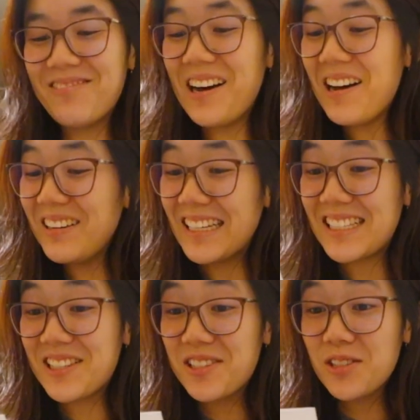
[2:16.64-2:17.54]
Whoa,
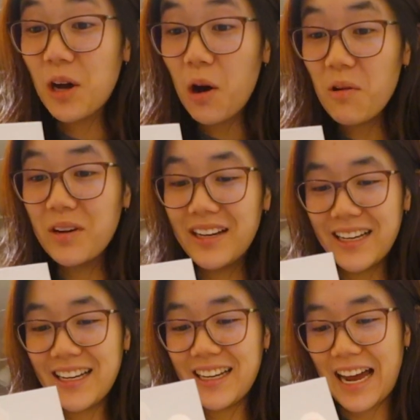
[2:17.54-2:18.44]
it's so
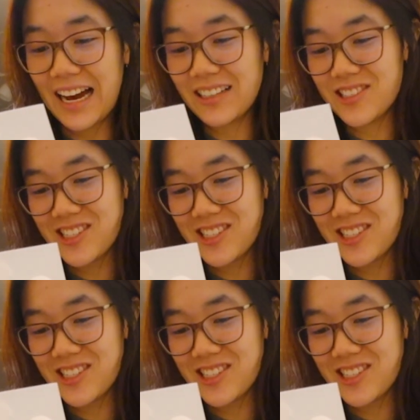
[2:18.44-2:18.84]
good, yeah.